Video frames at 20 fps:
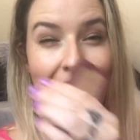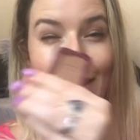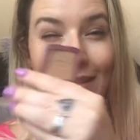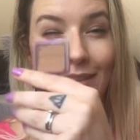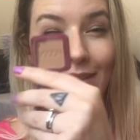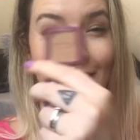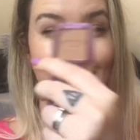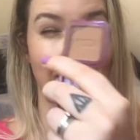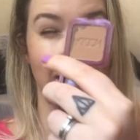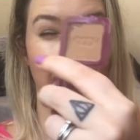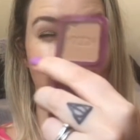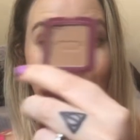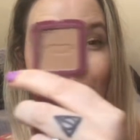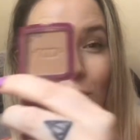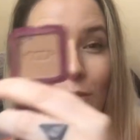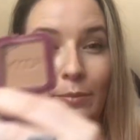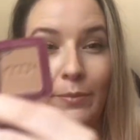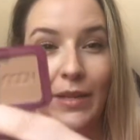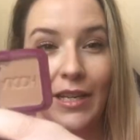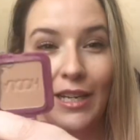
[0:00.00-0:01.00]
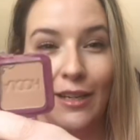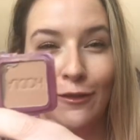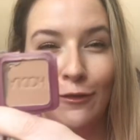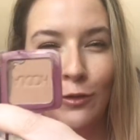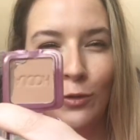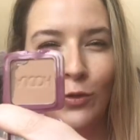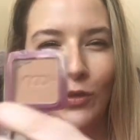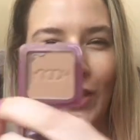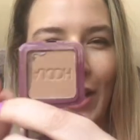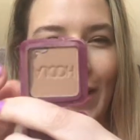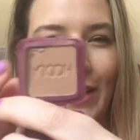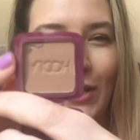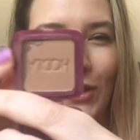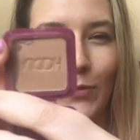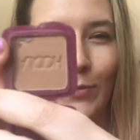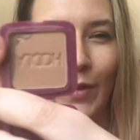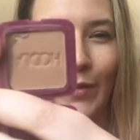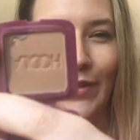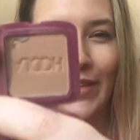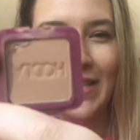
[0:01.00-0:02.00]
It is a little mini of Hoola, and you
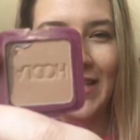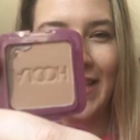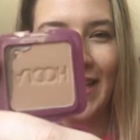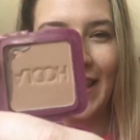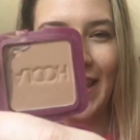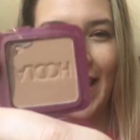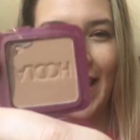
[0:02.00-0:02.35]
can probably see